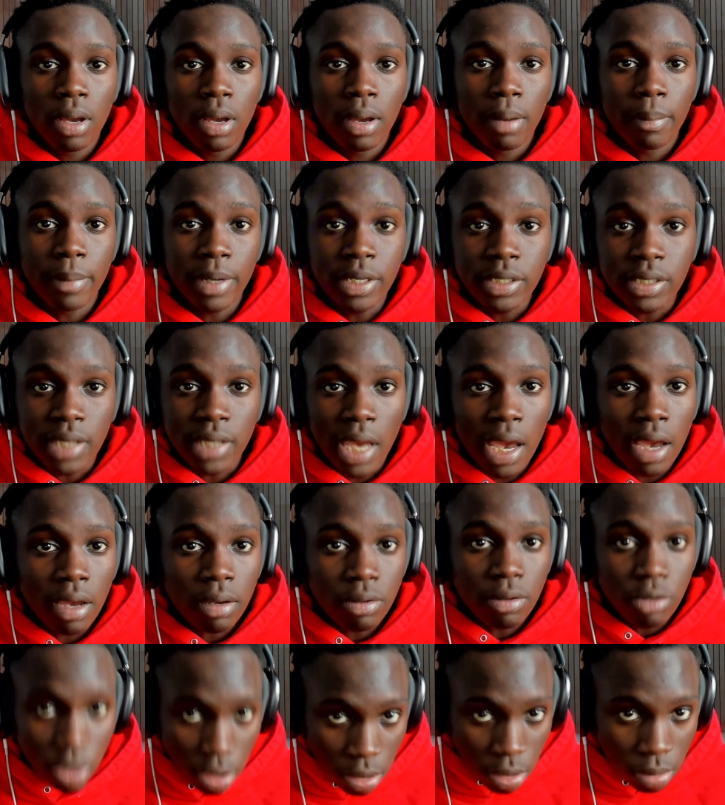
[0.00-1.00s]
means that,
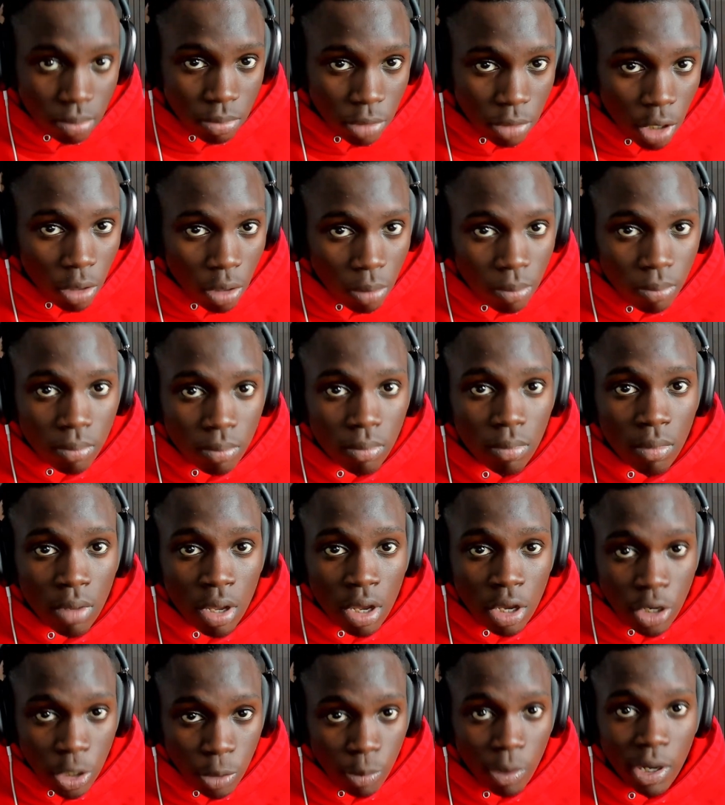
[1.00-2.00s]

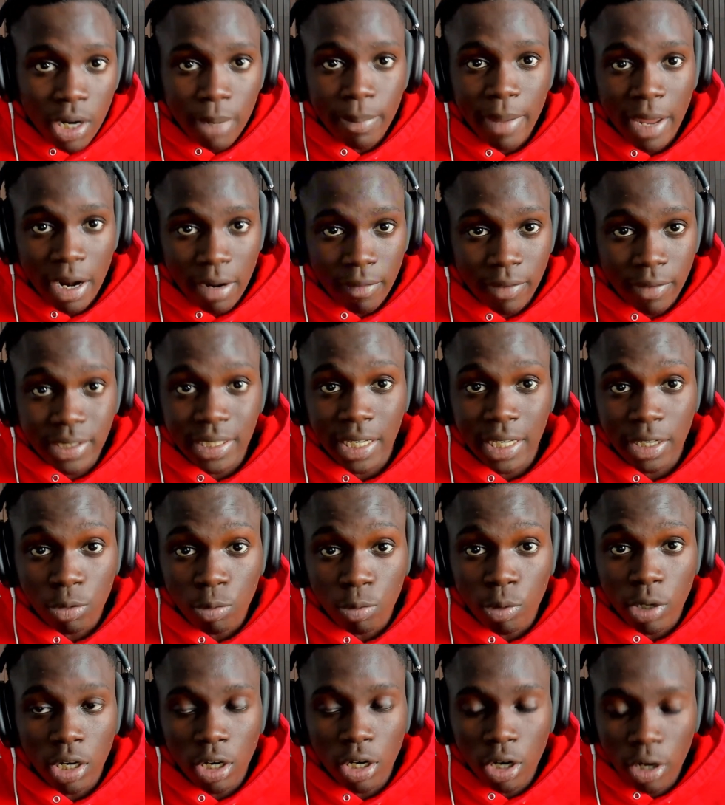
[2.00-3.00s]
you want it bad enough because like you
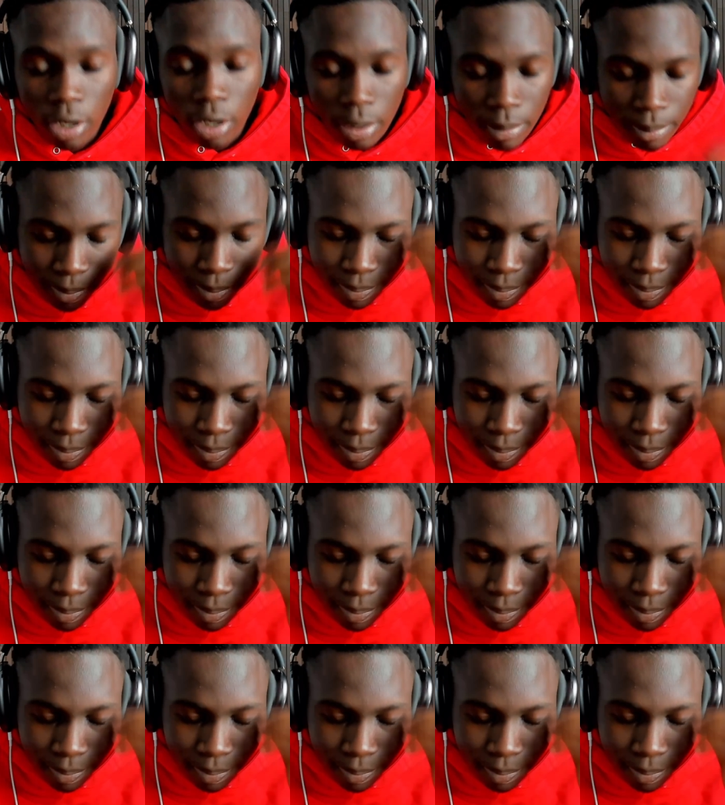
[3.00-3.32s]
want to learn.